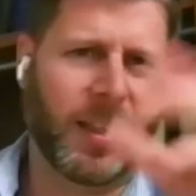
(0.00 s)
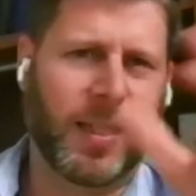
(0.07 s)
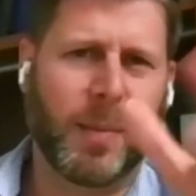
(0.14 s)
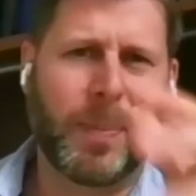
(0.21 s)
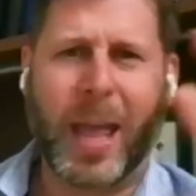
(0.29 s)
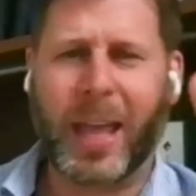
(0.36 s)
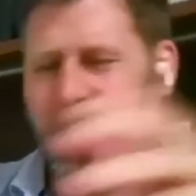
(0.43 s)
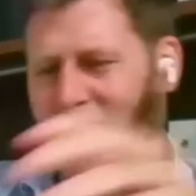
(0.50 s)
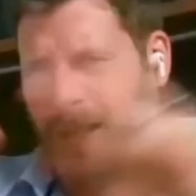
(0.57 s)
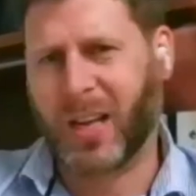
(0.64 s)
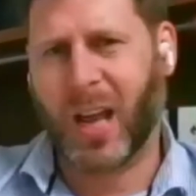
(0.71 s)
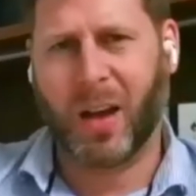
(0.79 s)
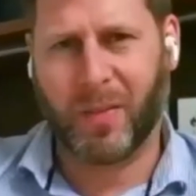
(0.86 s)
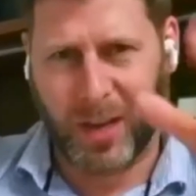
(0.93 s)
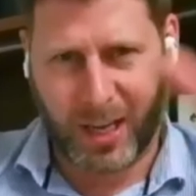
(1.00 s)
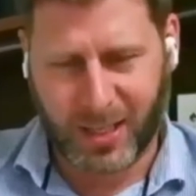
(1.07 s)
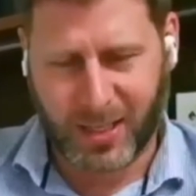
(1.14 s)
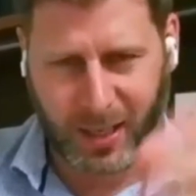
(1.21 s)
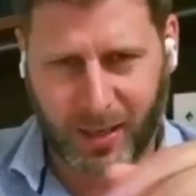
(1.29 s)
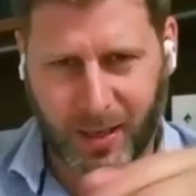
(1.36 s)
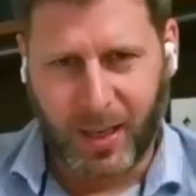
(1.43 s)
the bank has
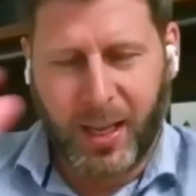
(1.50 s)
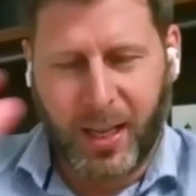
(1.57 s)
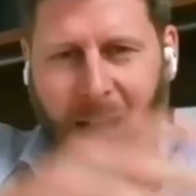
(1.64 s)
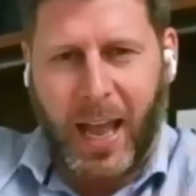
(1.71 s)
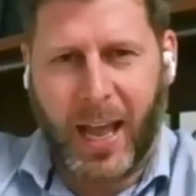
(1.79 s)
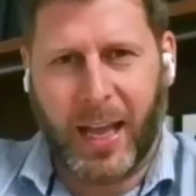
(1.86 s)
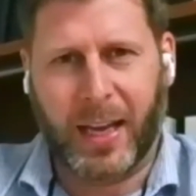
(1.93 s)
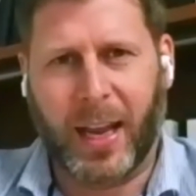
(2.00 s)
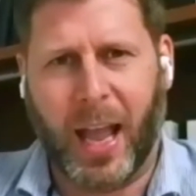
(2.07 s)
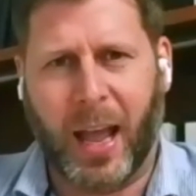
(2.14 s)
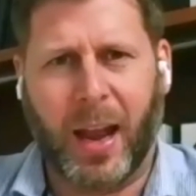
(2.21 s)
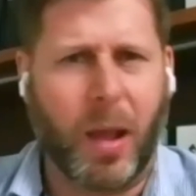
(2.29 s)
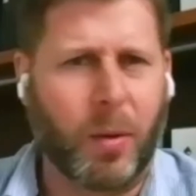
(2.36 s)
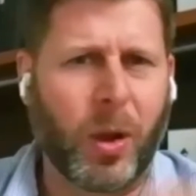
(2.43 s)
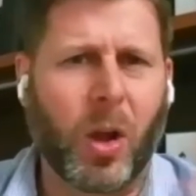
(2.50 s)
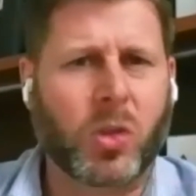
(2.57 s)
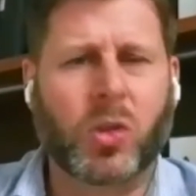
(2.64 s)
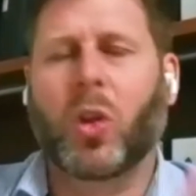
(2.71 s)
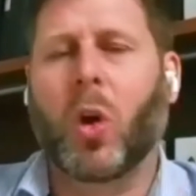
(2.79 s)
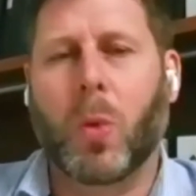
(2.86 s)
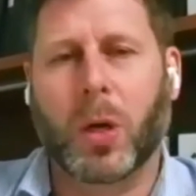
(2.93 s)
covenants and we
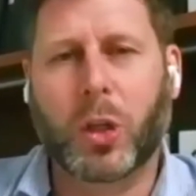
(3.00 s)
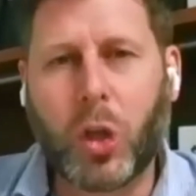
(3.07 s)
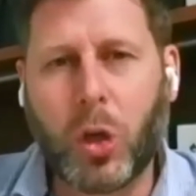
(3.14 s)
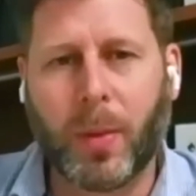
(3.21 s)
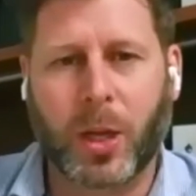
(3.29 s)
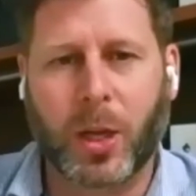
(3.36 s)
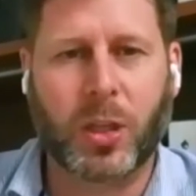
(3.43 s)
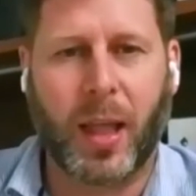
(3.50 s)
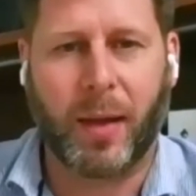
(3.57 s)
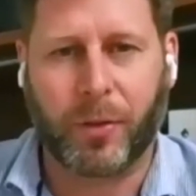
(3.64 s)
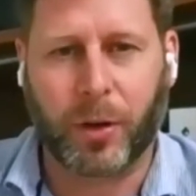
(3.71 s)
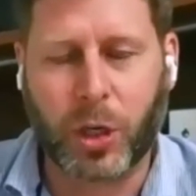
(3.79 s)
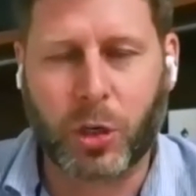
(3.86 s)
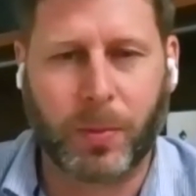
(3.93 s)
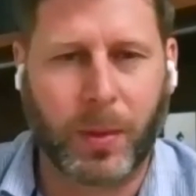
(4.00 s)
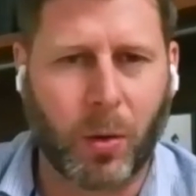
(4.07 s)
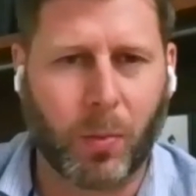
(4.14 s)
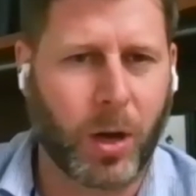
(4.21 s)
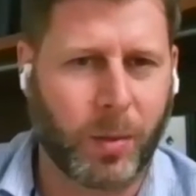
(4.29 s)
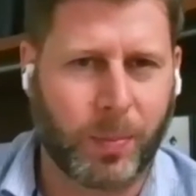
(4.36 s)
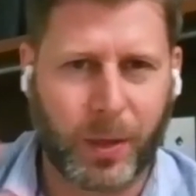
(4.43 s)
also don't want too much leverage. We
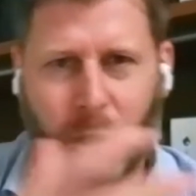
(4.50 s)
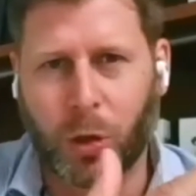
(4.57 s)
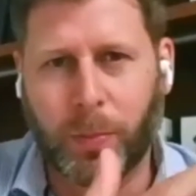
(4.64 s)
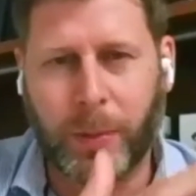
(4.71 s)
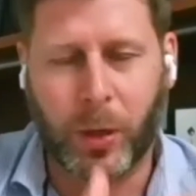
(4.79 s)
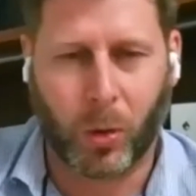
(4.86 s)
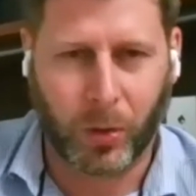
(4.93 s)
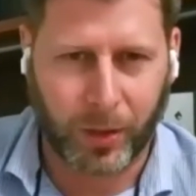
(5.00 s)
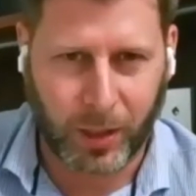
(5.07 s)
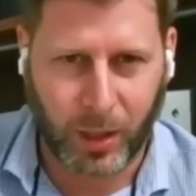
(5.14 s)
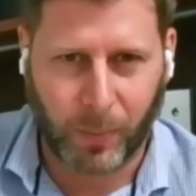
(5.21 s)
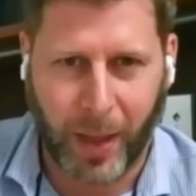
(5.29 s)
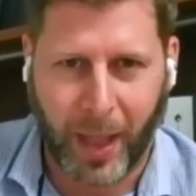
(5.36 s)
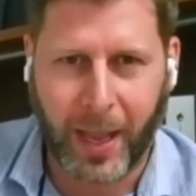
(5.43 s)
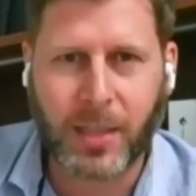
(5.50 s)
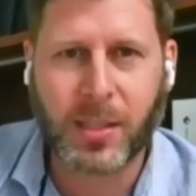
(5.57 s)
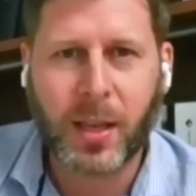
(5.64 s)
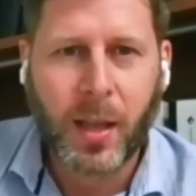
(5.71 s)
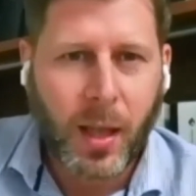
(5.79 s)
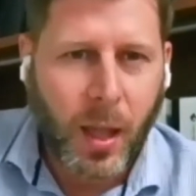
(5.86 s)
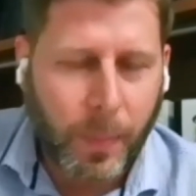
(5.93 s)
don't want to be too beholden to the banks,
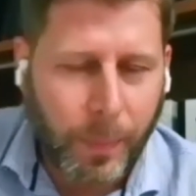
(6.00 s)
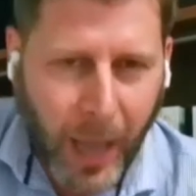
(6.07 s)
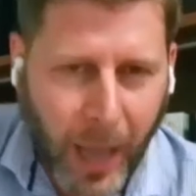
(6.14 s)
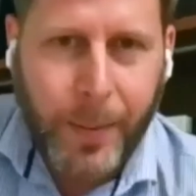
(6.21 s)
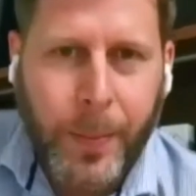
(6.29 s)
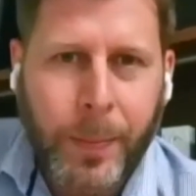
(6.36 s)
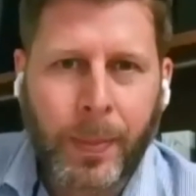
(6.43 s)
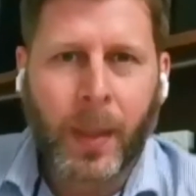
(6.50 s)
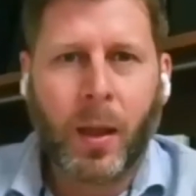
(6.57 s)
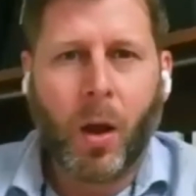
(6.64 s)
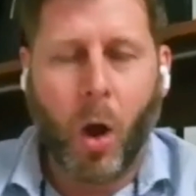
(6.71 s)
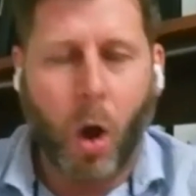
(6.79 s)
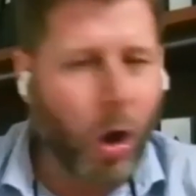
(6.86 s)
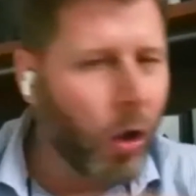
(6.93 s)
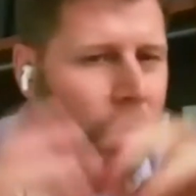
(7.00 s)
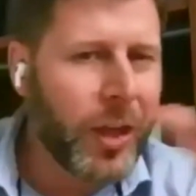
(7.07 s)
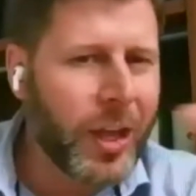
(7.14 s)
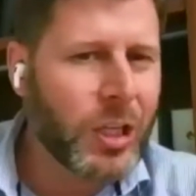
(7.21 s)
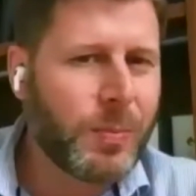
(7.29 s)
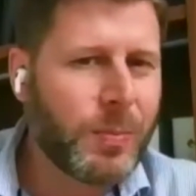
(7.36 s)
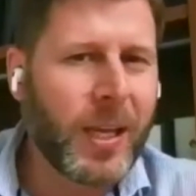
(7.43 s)
but all
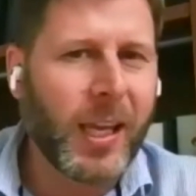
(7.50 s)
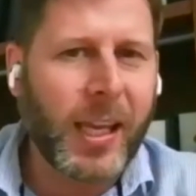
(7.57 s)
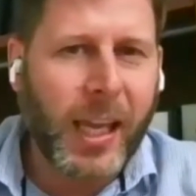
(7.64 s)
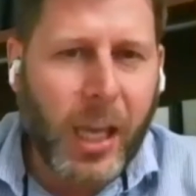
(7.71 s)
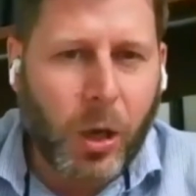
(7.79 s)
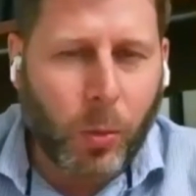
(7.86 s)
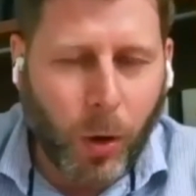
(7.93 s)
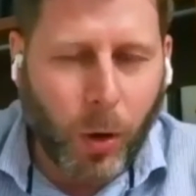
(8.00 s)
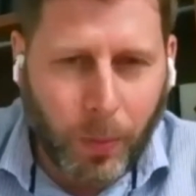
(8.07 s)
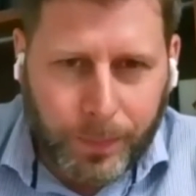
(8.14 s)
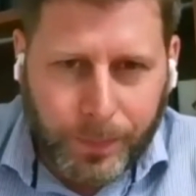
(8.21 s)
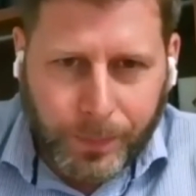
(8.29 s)
things being equal,